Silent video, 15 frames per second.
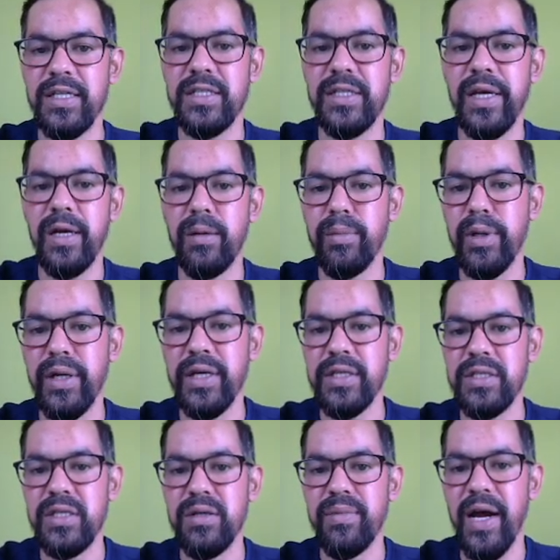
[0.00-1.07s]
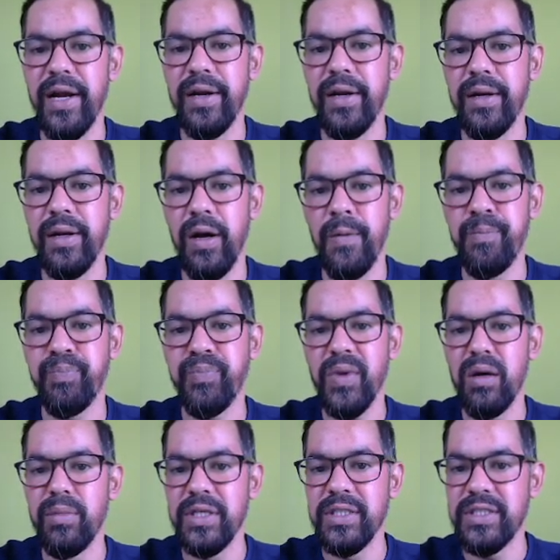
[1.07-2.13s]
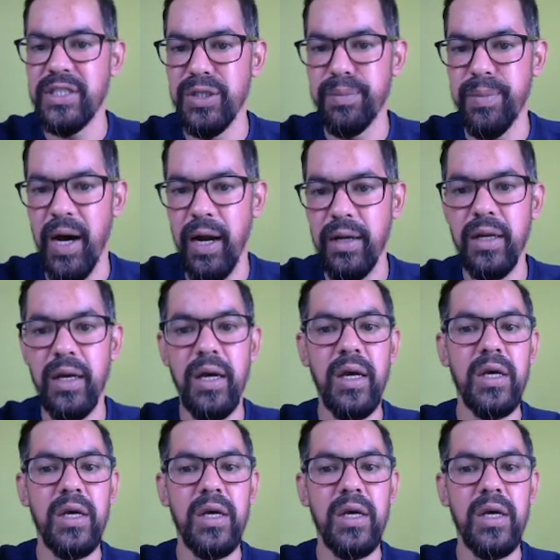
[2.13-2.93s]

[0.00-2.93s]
statement is divided among three part.